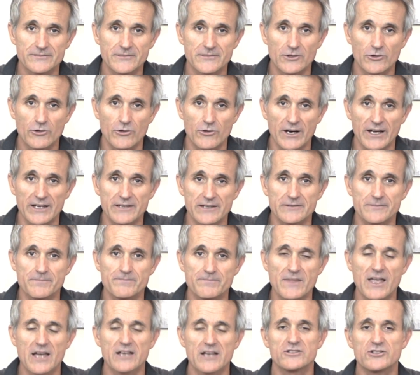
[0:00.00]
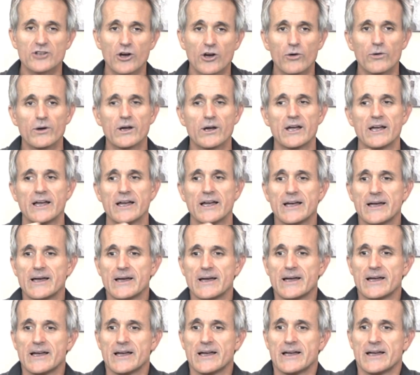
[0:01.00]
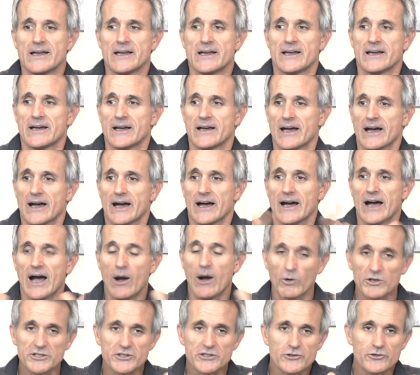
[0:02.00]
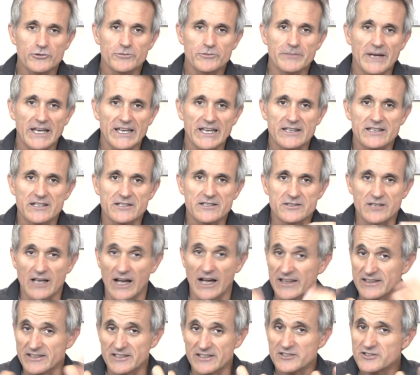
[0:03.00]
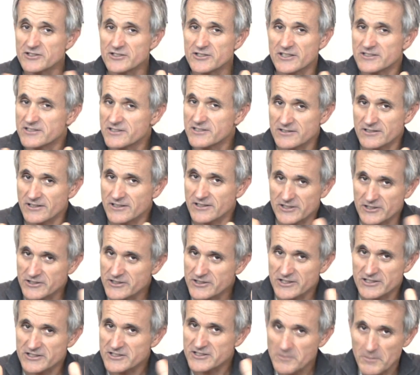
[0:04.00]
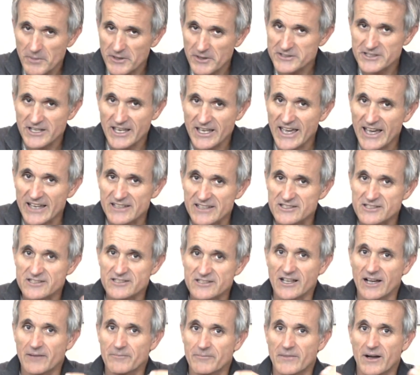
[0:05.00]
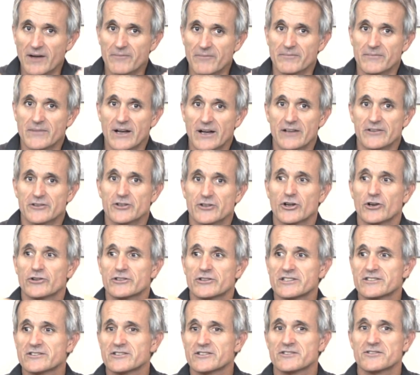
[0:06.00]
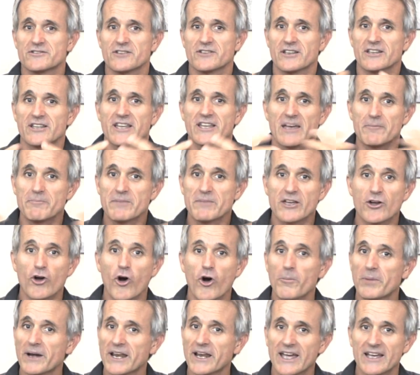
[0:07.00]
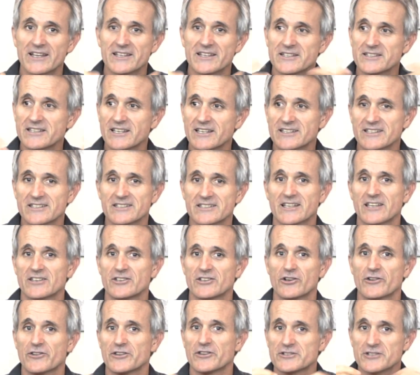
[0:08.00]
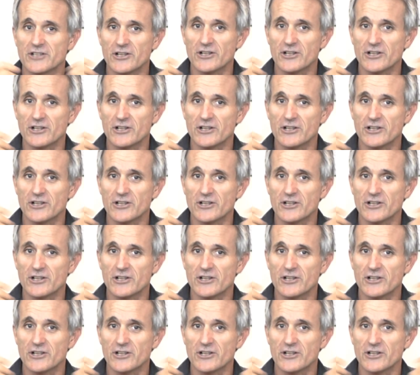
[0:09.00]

All right? So, I wanted to make this. This is as simple as it gets. It can be complicated, and there's a